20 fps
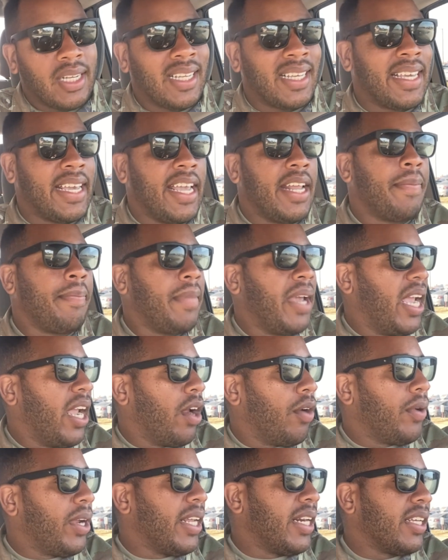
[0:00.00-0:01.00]
get
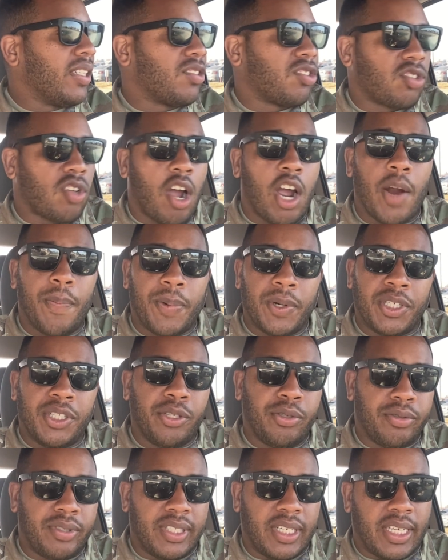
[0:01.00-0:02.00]
married and start
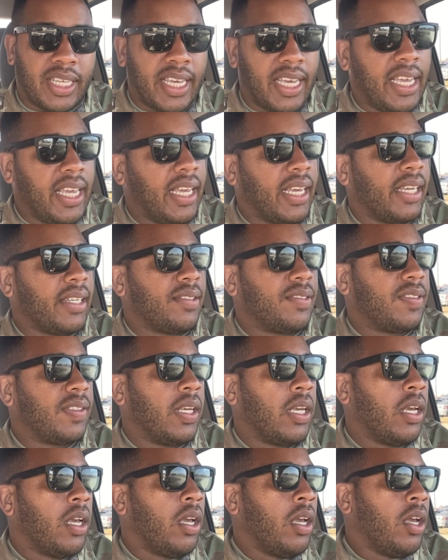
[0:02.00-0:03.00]
producing kids,
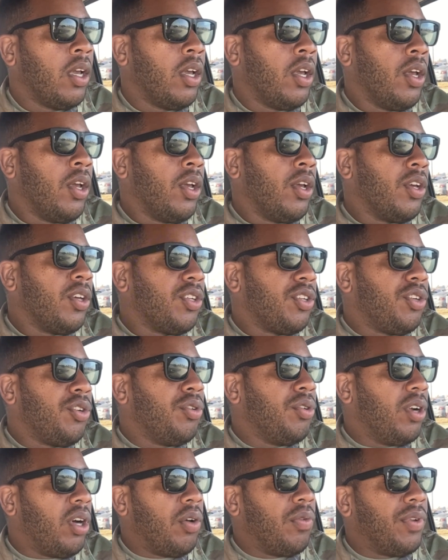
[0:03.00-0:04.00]

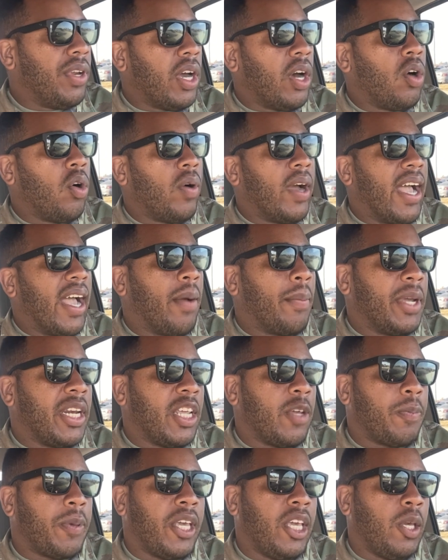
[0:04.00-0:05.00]
you don't know
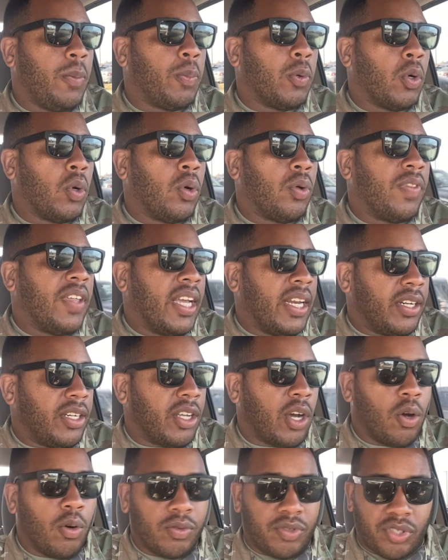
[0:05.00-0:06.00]
many people that
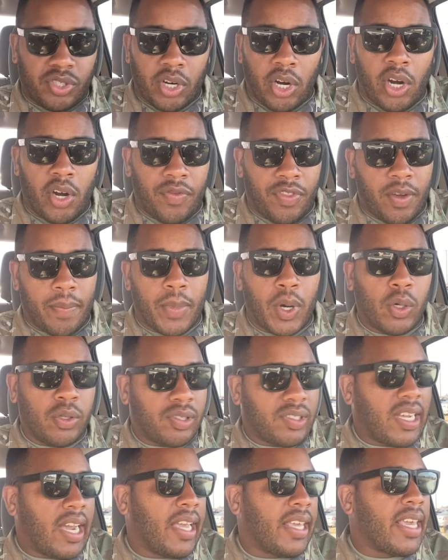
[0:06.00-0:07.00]
don't serve the
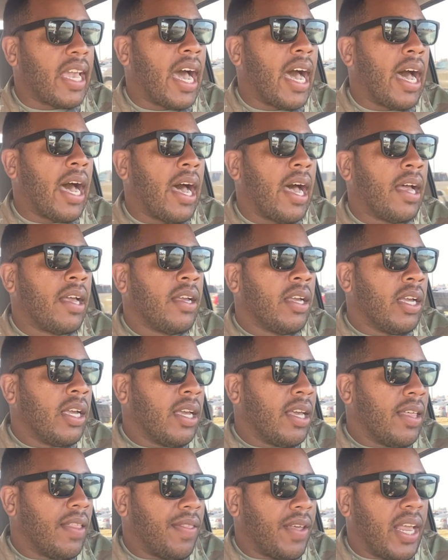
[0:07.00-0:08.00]
Most High Yah
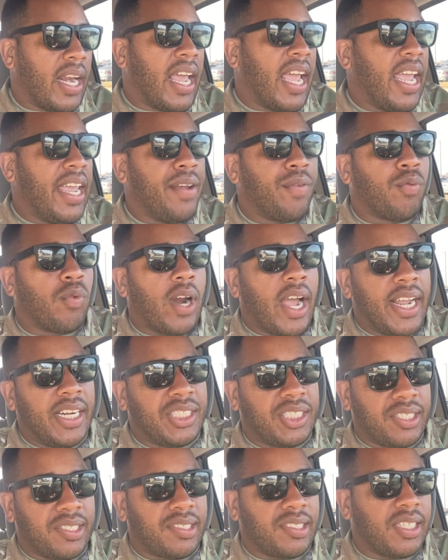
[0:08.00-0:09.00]
that hate
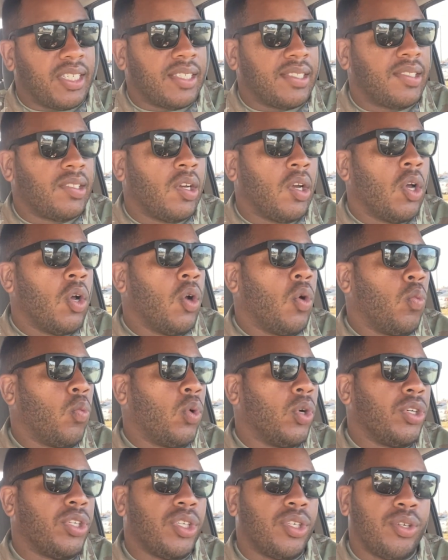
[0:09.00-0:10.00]
righteousness
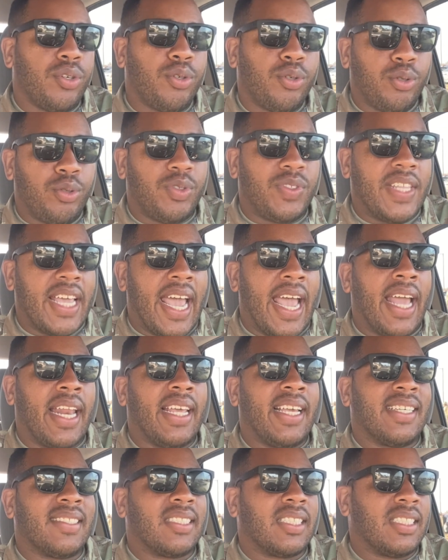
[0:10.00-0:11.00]
will use that
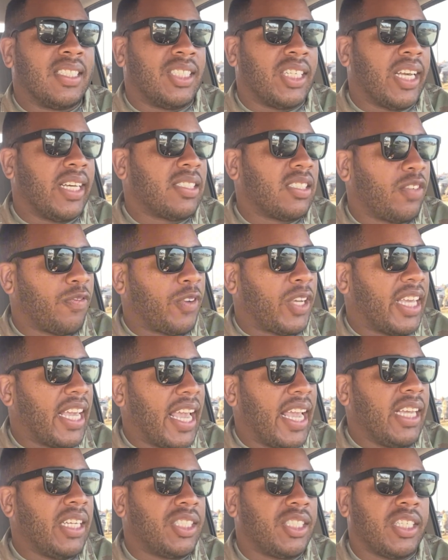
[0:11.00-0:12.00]
as a
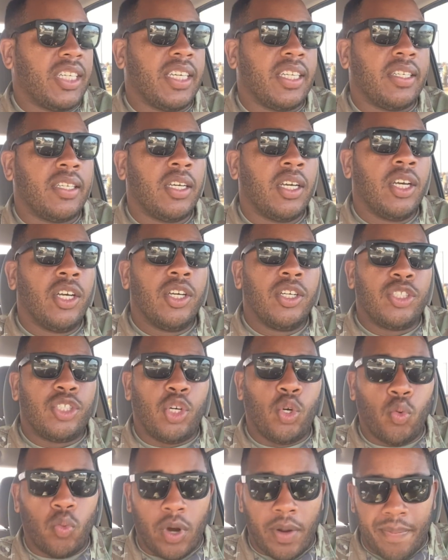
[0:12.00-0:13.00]
justification
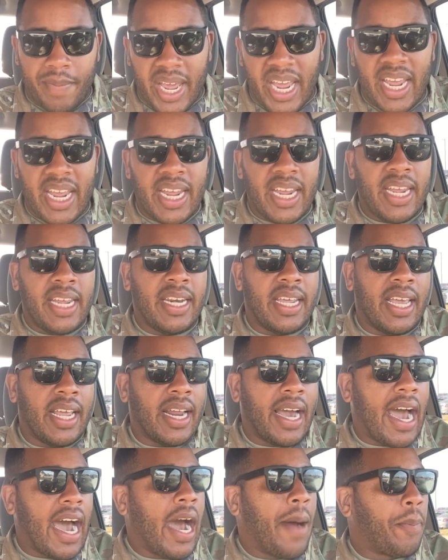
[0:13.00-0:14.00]
to remain and
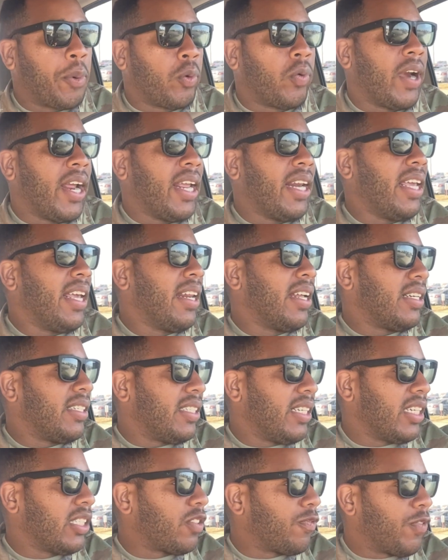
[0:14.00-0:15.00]
operate in a
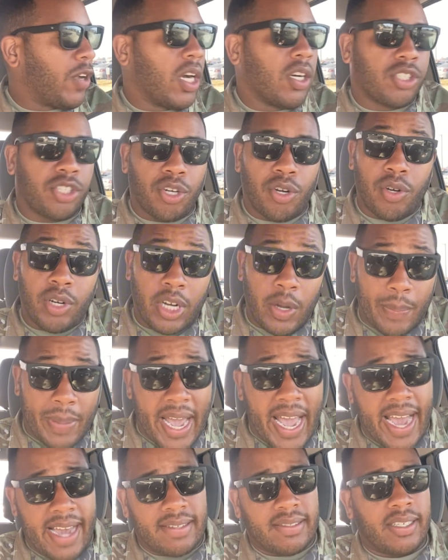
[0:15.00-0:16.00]
dysfunctional
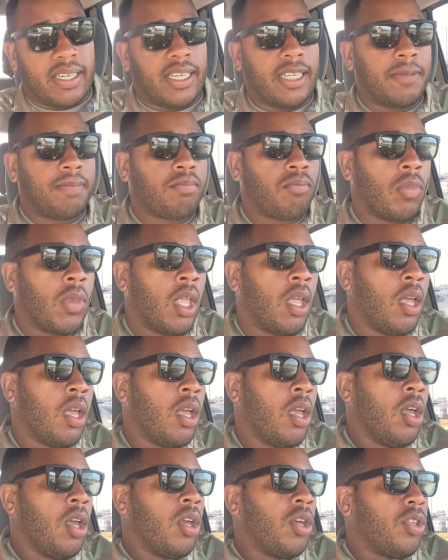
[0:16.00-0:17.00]
capacity.
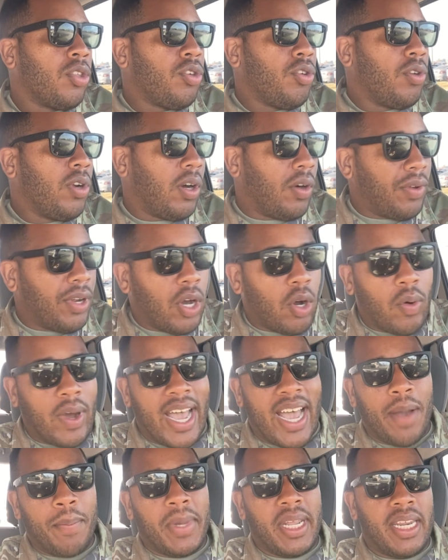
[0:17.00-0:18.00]
You don't know
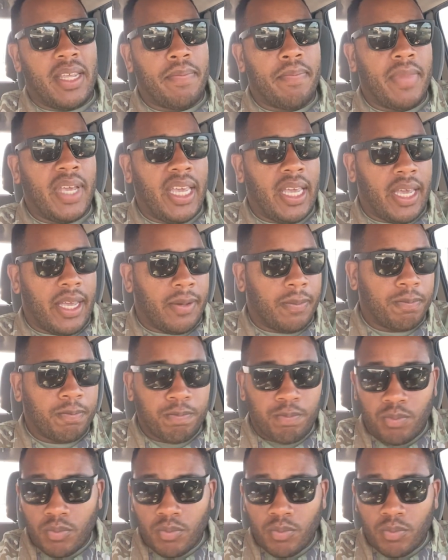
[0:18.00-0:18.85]
how many men